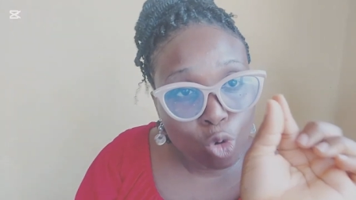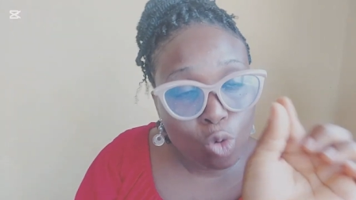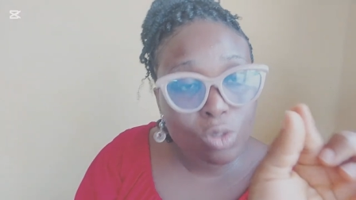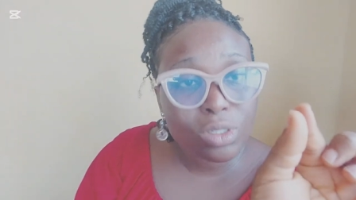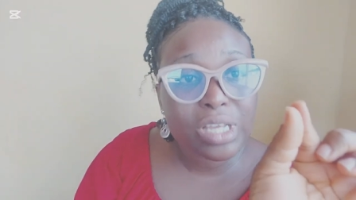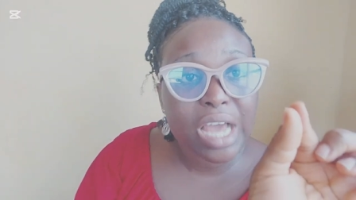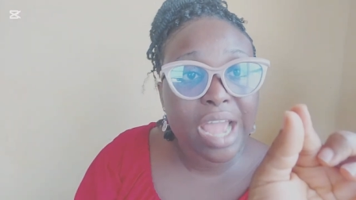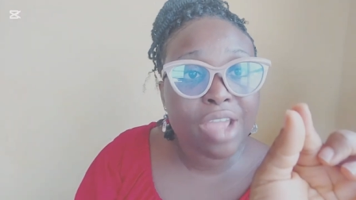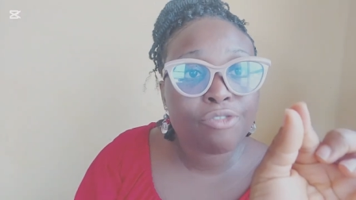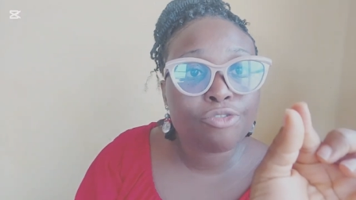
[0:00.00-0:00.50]

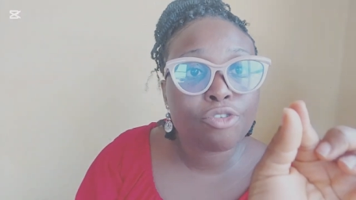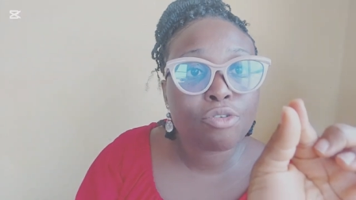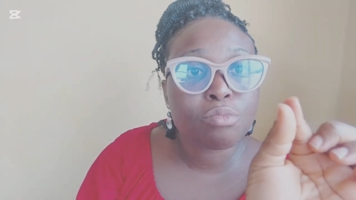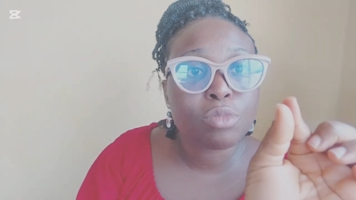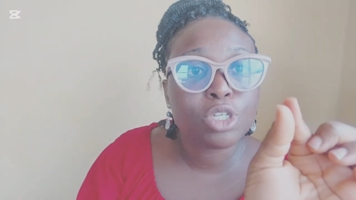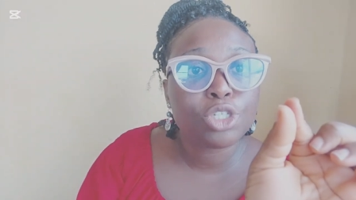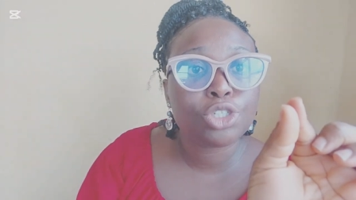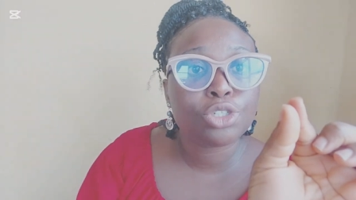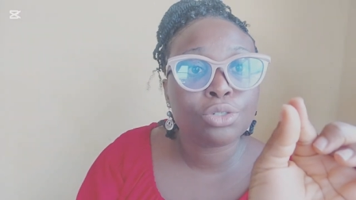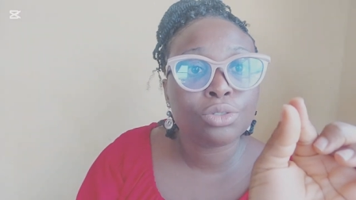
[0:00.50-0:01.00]
Those are
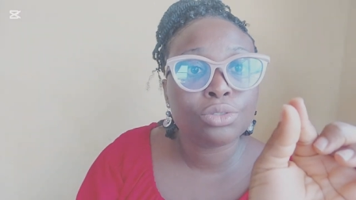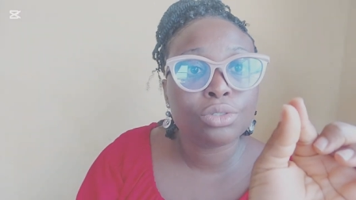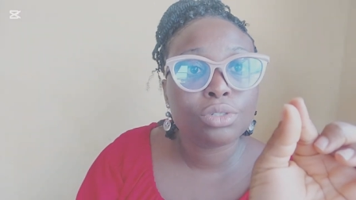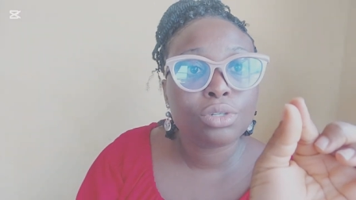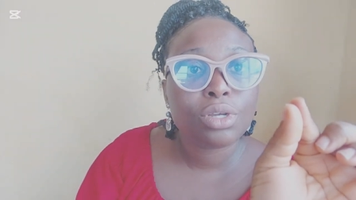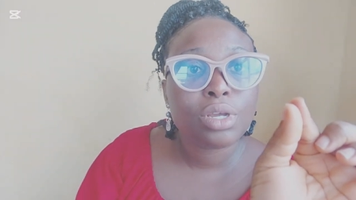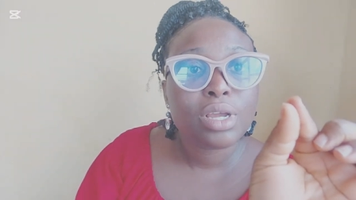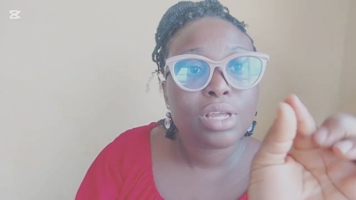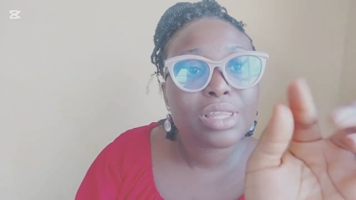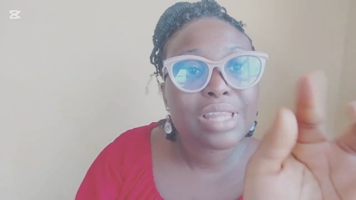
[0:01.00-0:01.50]
information.
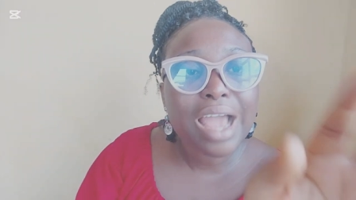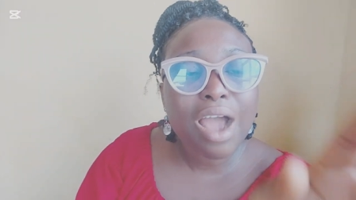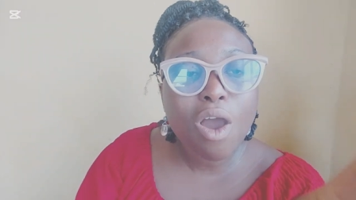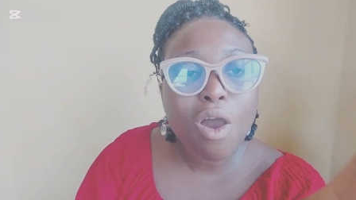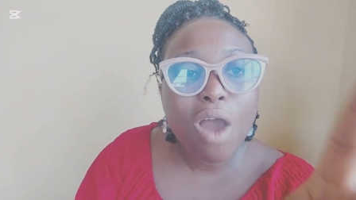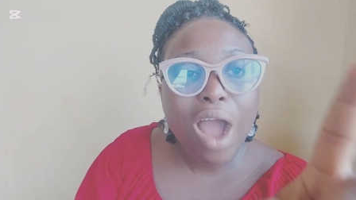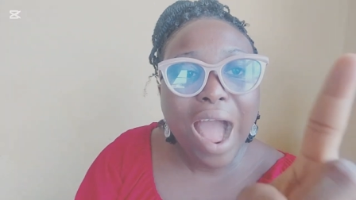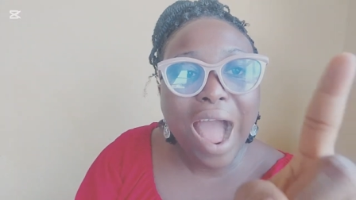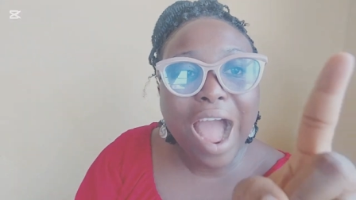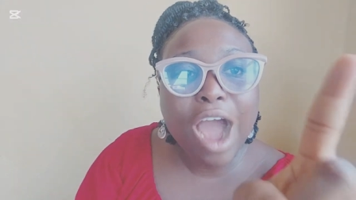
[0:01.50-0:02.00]

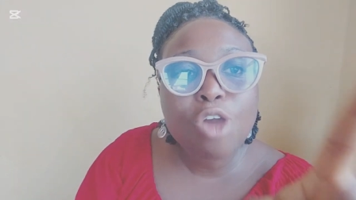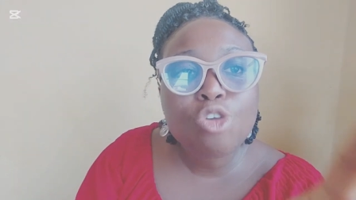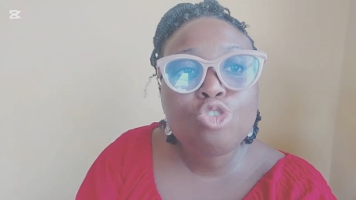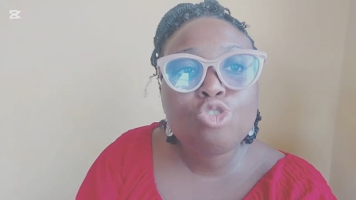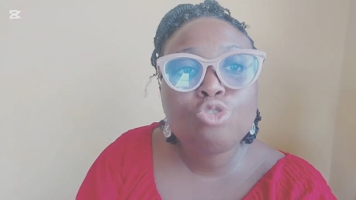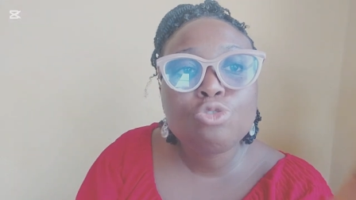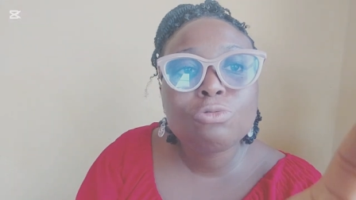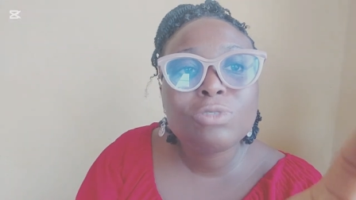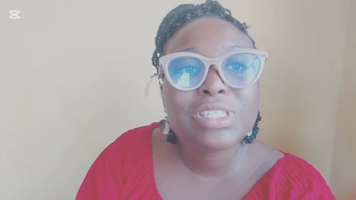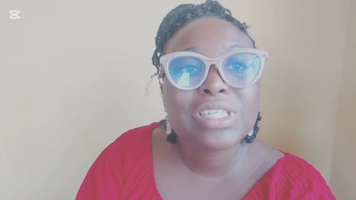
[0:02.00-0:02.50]
Now, how
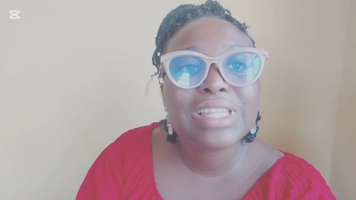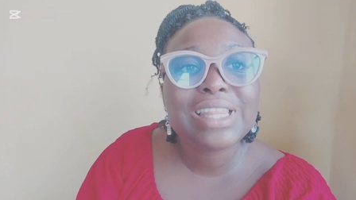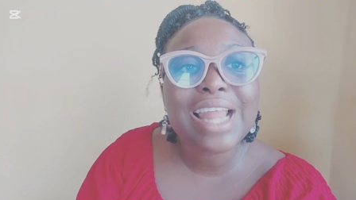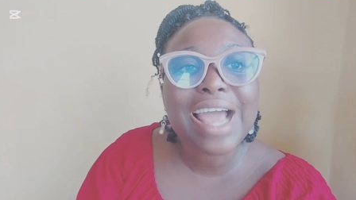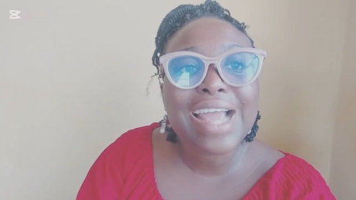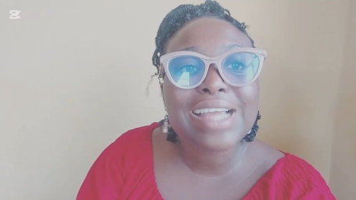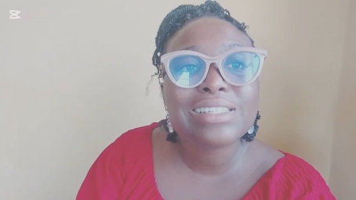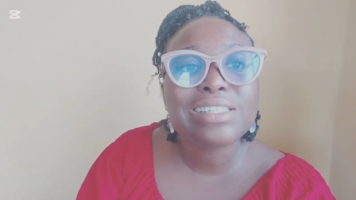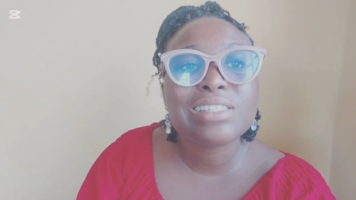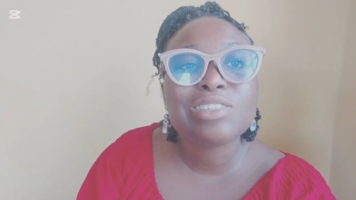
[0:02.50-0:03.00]
you
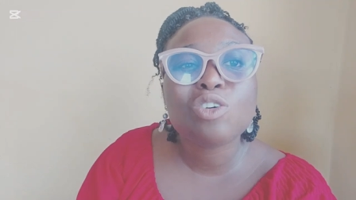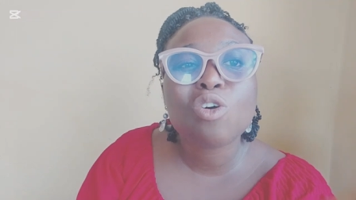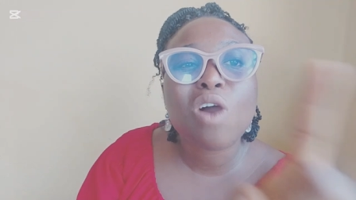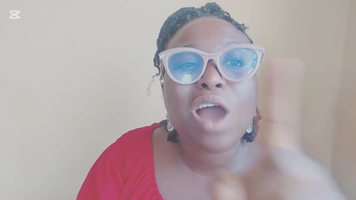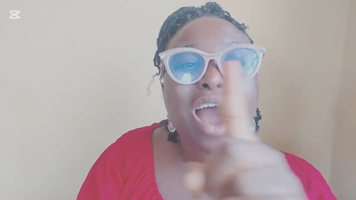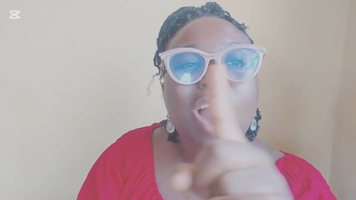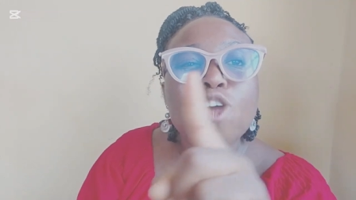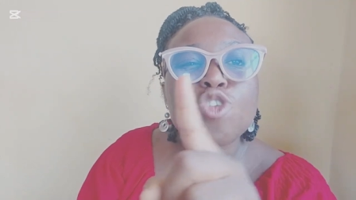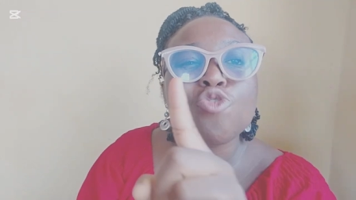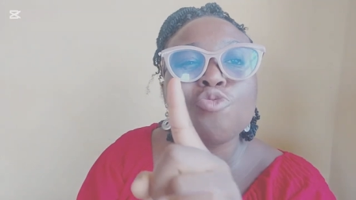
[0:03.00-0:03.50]
utilize it or
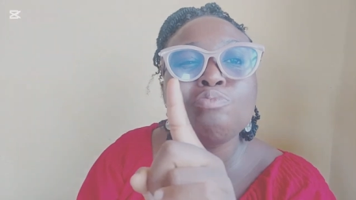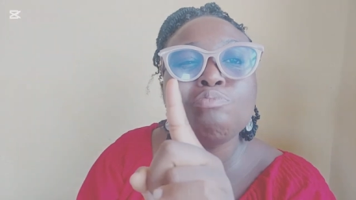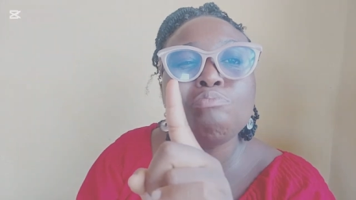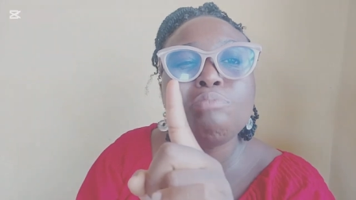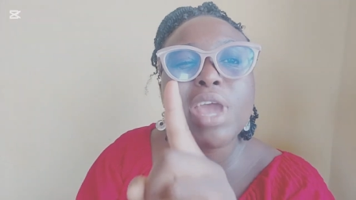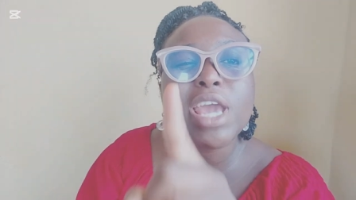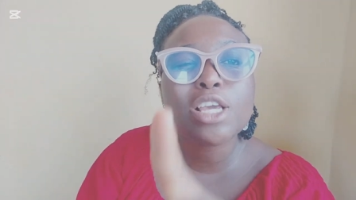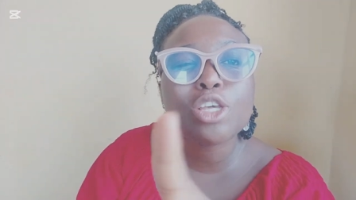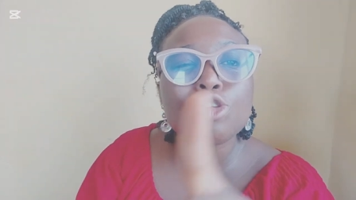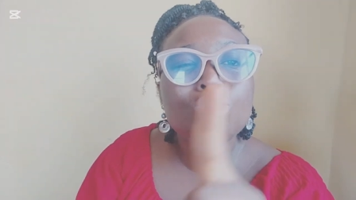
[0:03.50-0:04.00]
how you
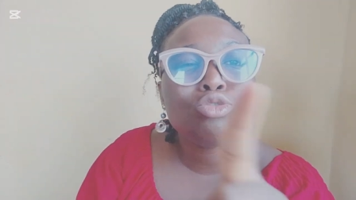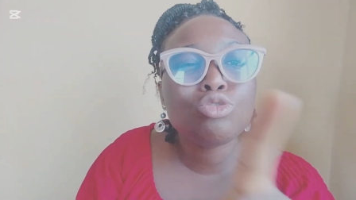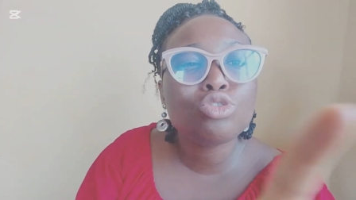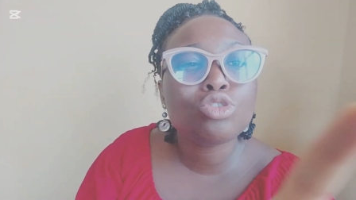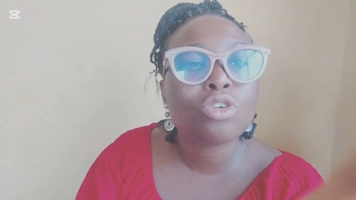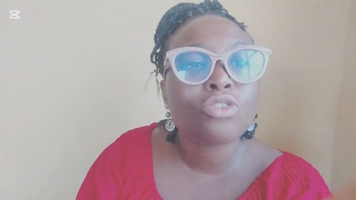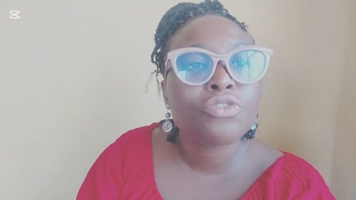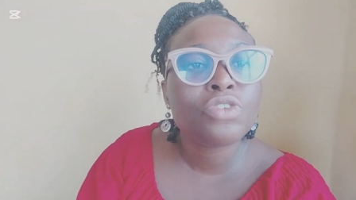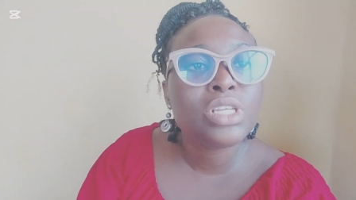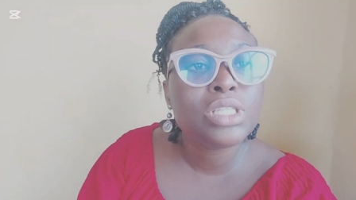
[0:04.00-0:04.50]
make
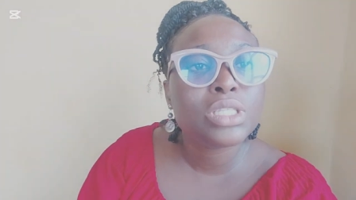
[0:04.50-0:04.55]
use of